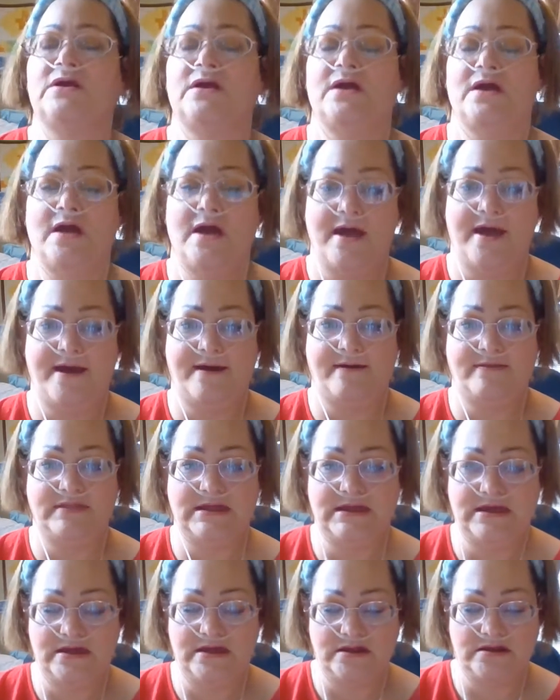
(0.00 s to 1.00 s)
and
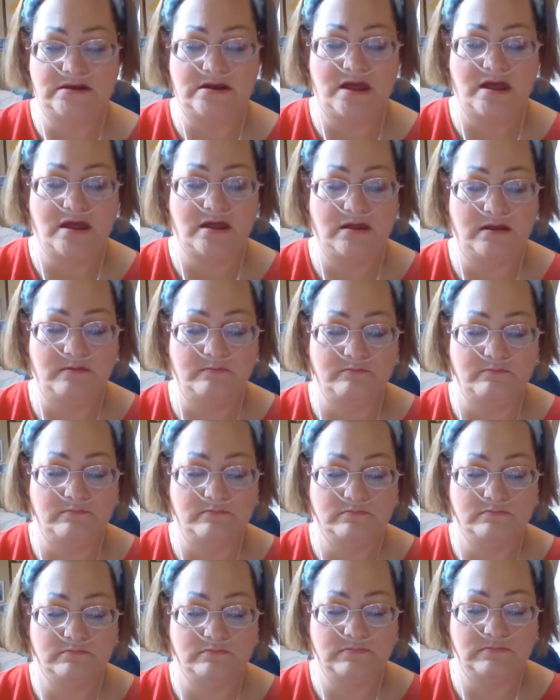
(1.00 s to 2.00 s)
then
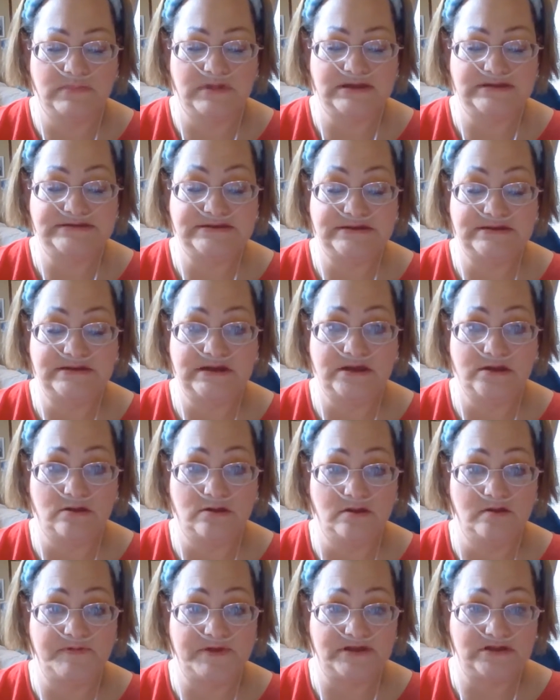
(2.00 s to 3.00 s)
it did heal
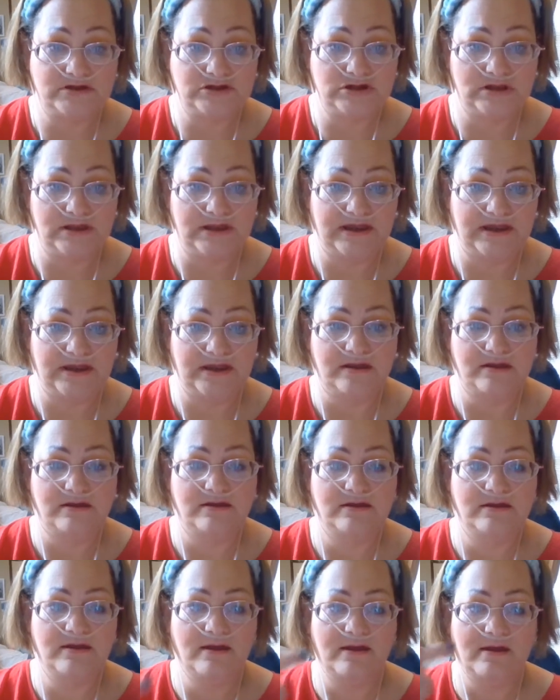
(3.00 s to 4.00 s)
eventually,
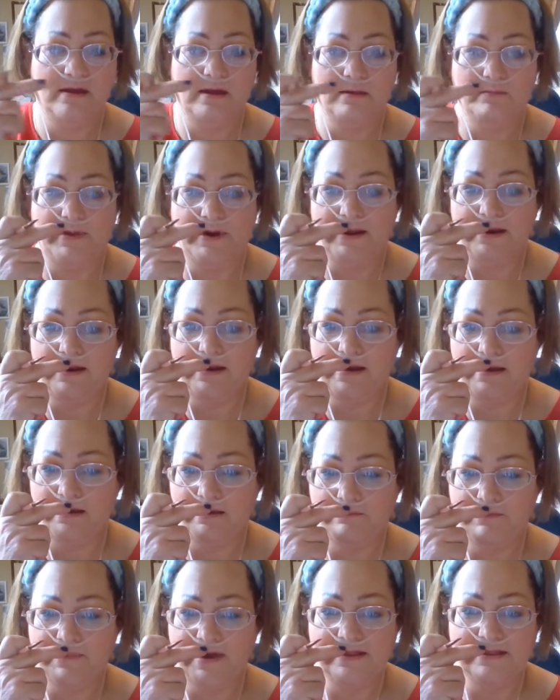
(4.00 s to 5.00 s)
but my
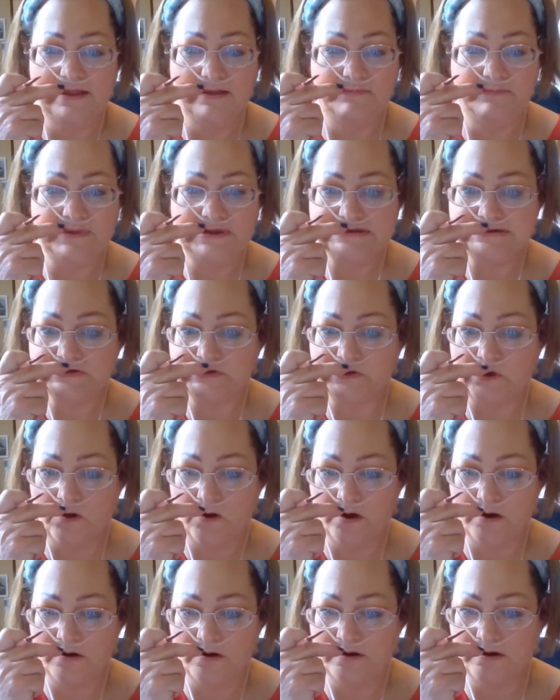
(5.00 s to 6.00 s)
lip is
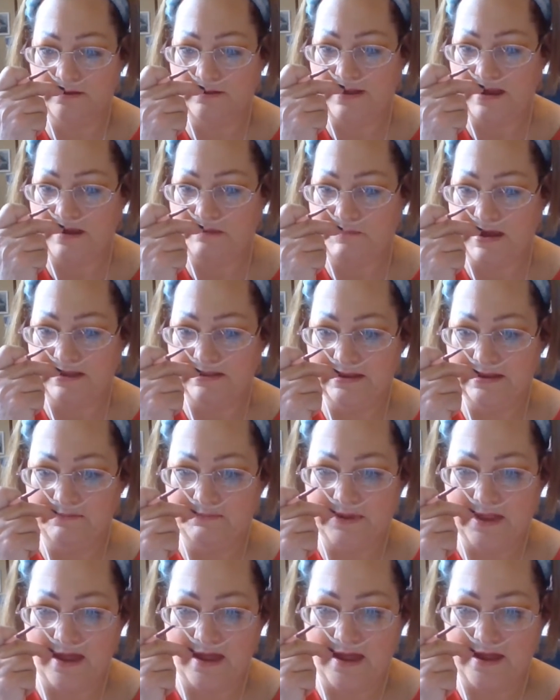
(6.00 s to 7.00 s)
scarred, like my lip
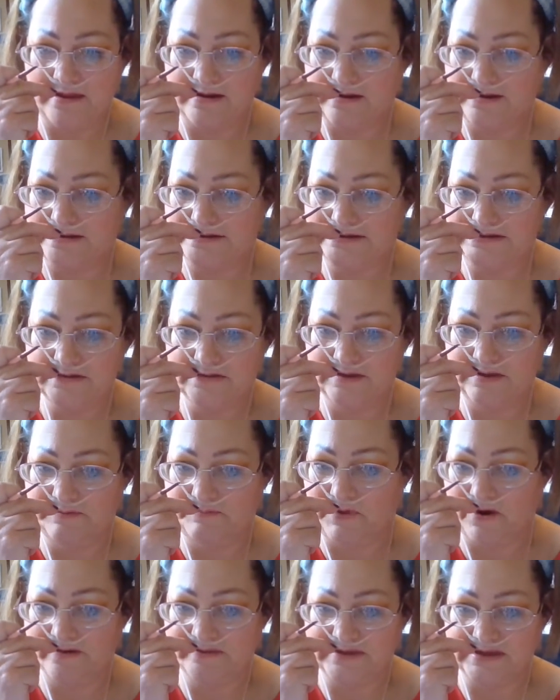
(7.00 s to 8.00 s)
line is the only part
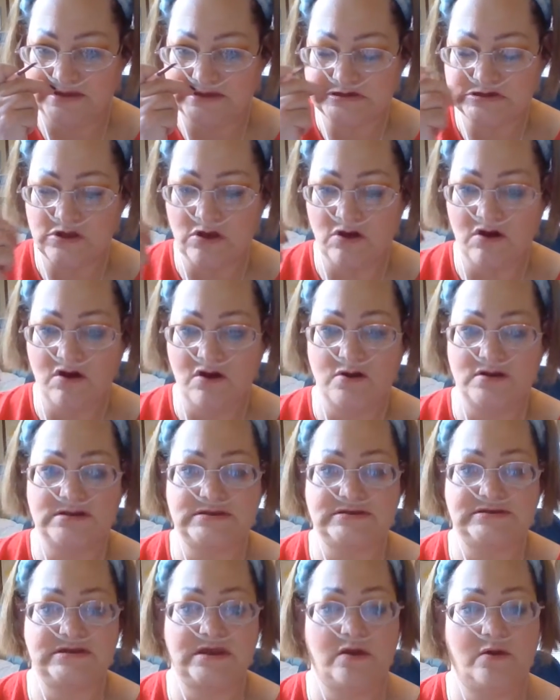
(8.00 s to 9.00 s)
that's scarred,
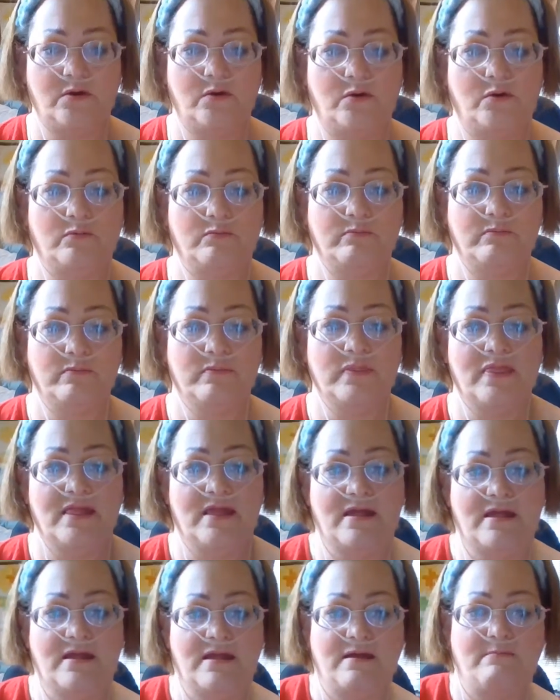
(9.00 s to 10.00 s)
so
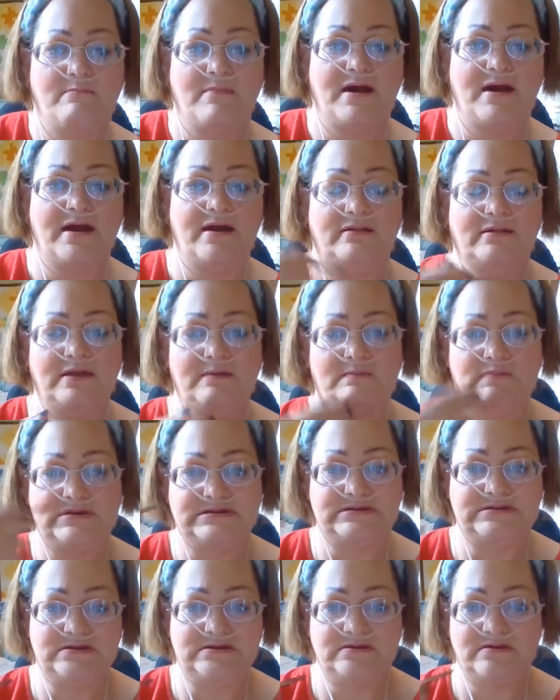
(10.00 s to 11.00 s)
my lips
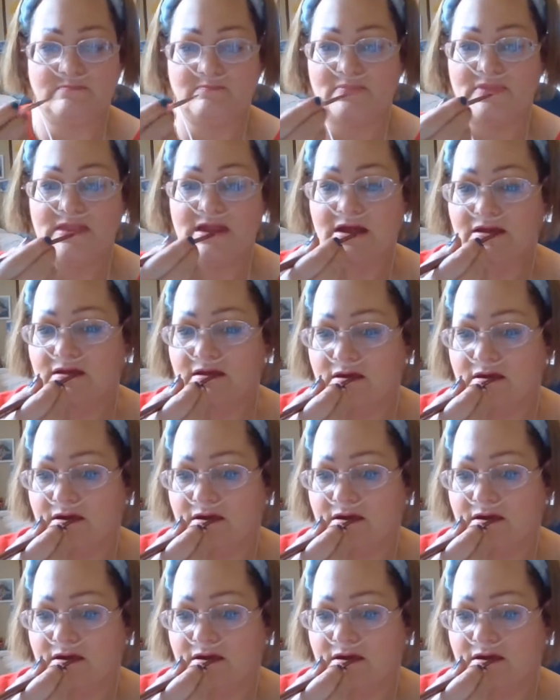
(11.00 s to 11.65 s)
aren't